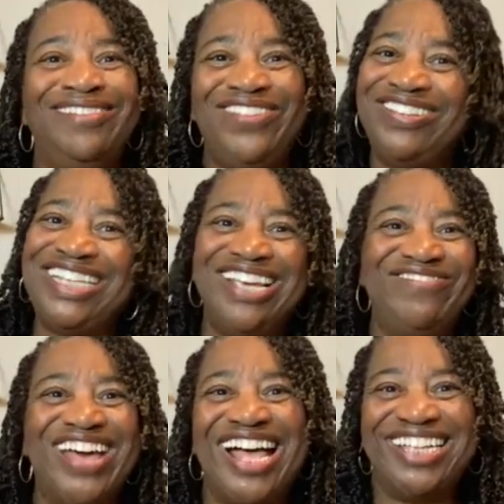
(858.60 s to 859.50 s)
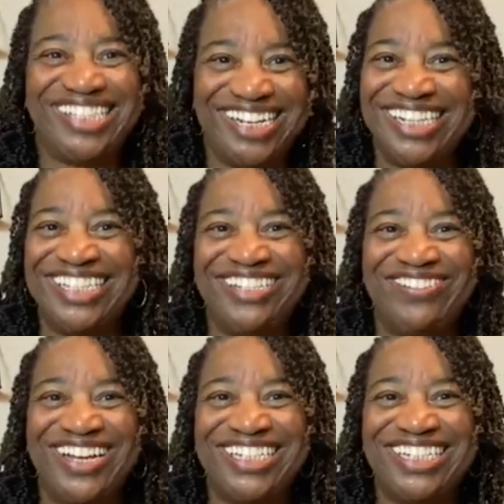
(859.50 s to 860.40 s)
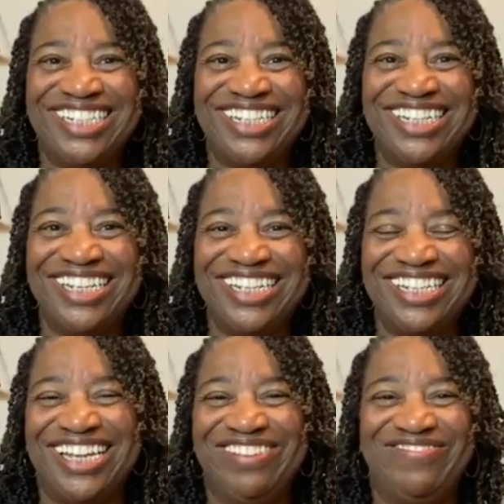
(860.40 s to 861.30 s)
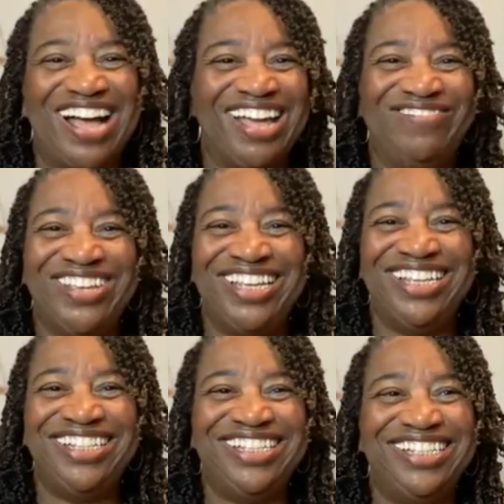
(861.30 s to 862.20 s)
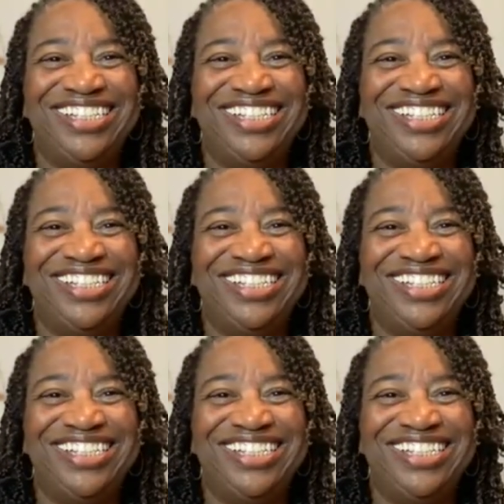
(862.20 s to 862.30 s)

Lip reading: 15 miles in this direction might be,